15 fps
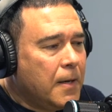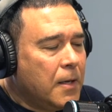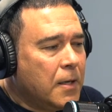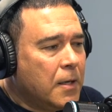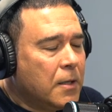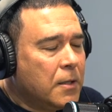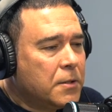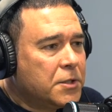
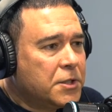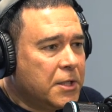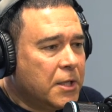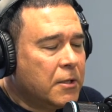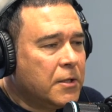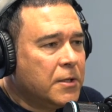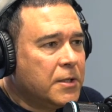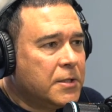uh,
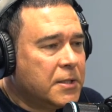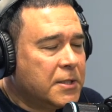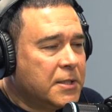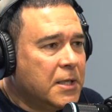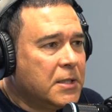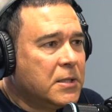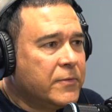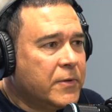share in the
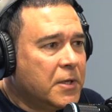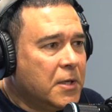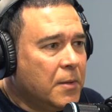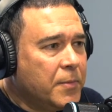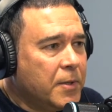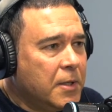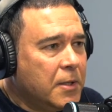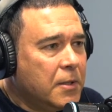success of a
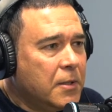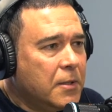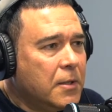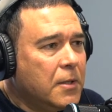company,